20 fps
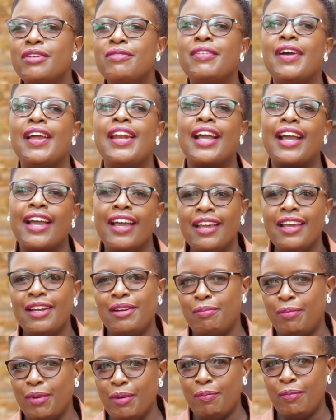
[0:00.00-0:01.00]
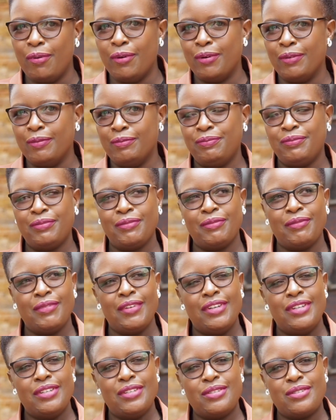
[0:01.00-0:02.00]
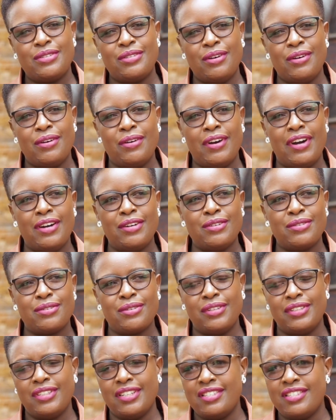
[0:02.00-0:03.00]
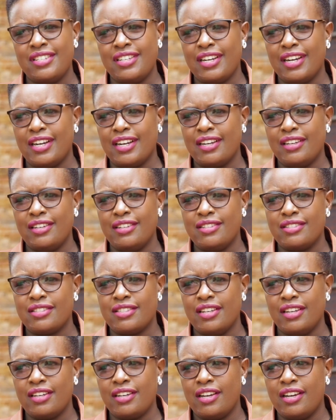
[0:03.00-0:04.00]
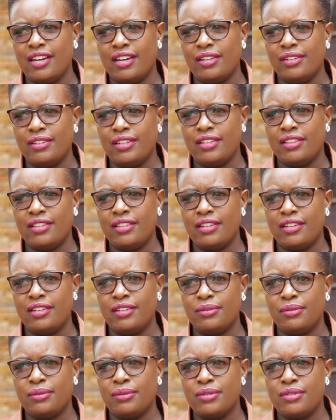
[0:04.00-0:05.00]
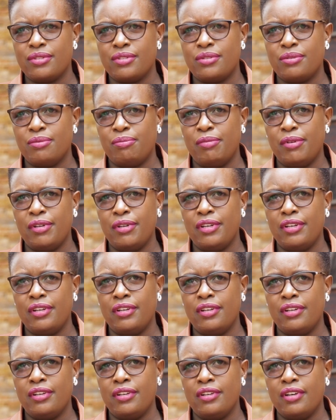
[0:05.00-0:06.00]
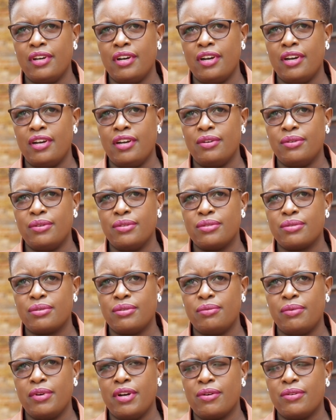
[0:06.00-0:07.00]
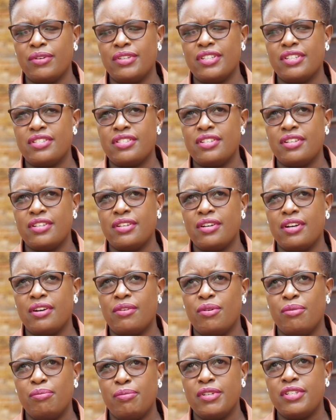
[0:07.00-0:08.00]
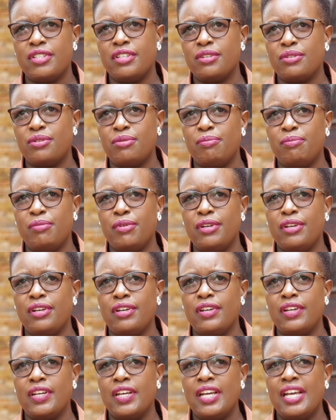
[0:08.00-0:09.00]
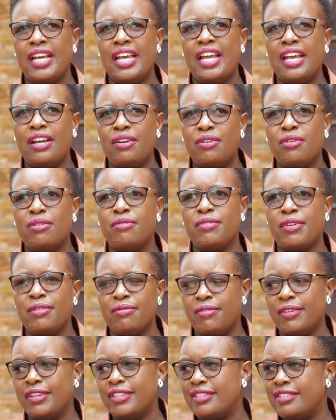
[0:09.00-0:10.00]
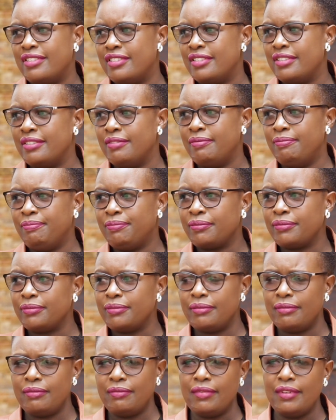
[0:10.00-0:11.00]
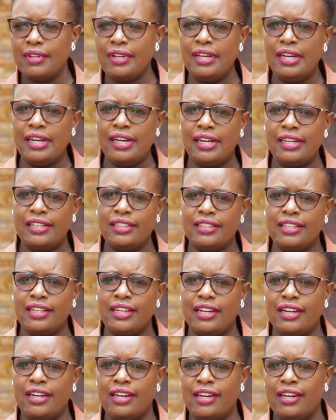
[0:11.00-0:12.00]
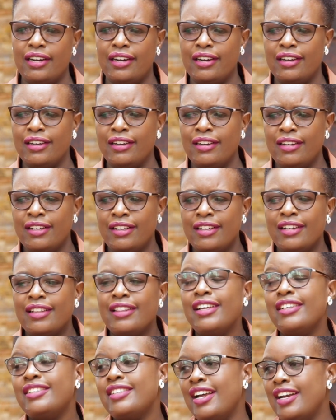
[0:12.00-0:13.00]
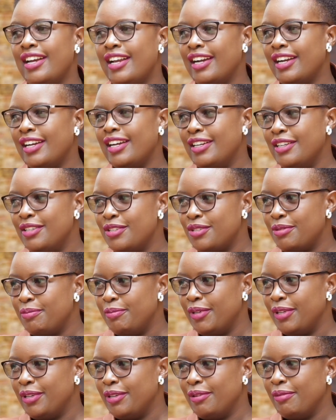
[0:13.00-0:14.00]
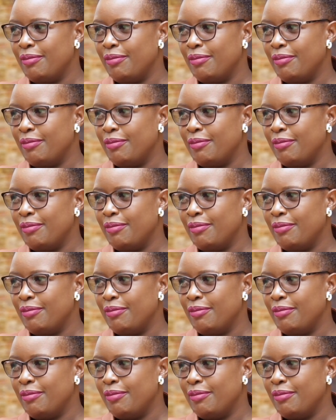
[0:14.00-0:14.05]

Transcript: You could even cane people. So I was contesting against that girl. I think it was to be, we are competing to be head of infants. And they turned against me.